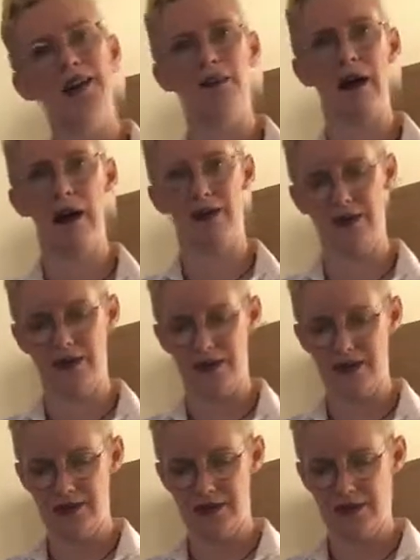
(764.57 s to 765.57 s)

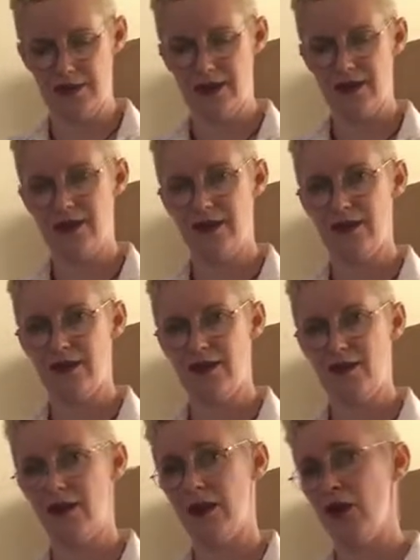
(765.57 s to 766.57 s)
Samaritans?
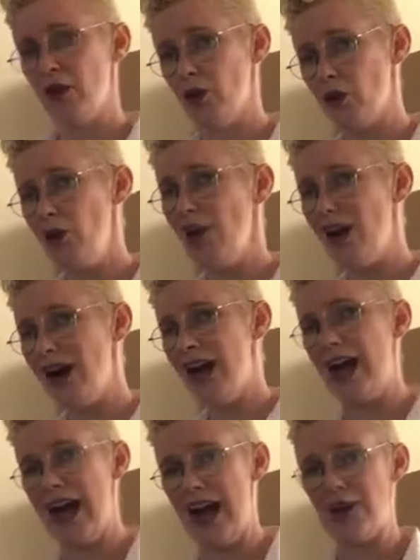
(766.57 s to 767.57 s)
And who are
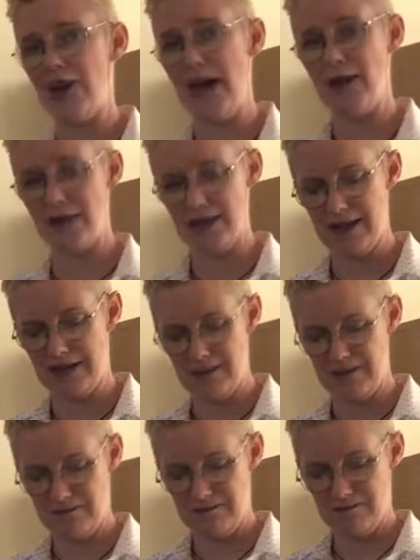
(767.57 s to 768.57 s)
our neighbours?